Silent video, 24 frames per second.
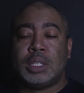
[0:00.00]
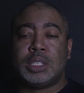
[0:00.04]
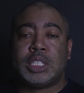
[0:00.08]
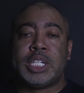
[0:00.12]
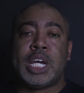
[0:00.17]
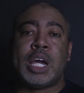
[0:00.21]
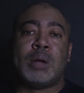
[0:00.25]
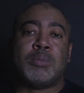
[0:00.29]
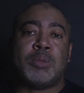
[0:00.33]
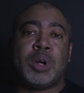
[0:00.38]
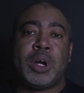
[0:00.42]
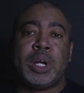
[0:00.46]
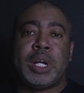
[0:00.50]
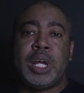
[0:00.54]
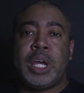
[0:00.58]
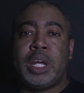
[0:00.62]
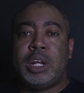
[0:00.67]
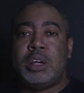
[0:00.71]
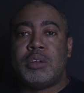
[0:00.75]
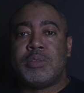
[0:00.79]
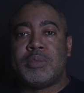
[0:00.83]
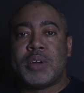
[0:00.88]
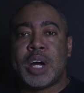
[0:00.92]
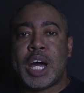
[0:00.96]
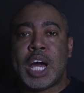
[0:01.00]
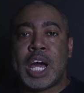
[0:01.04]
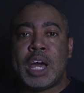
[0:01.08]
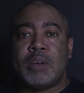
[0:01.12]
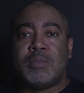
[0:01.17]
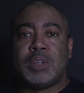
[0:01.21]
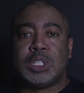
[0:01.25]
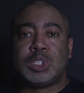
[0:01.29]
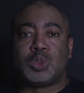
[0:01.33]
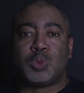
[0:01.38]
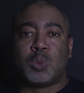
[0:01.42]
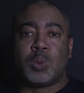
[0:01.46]
Tamron
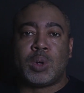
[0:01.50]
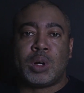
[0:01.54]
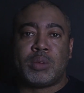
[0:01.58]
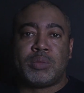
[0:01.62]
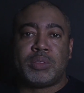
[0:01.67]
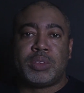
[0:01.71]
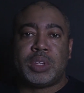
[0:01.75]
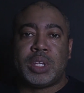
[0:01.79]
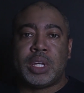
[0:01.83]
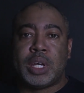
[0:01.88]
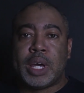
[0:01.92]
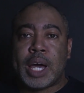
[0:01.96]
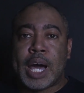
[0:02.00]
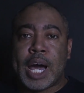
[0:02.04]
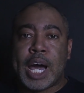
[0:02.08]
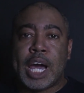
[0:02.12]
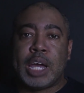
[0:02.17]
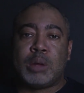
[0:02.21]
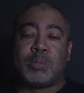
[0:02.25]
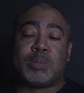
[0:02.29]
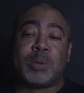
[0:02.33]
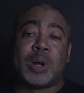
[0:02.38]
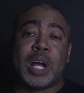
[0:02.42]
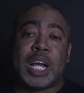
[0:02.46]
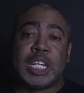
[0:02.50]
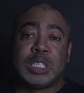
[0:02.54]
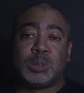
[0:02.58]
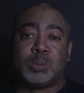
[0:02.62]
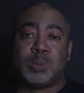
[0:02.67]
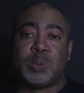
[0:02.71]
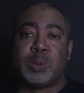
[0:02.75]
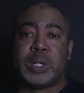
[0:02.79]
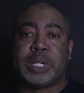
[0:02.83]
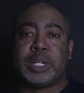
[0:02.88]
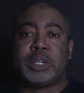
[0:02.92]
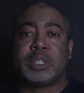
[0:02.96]
85 is worth the high price
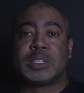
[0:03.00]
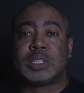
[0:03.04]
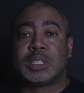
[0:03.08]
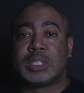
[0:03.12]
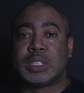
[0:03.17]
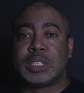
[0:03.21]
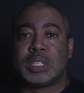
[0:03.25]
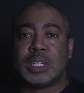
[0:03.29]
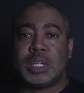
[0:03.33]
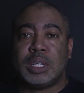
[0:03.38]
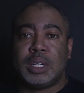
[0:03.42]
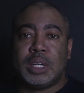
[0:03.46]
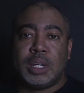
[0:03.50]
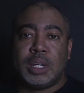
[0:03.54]
point?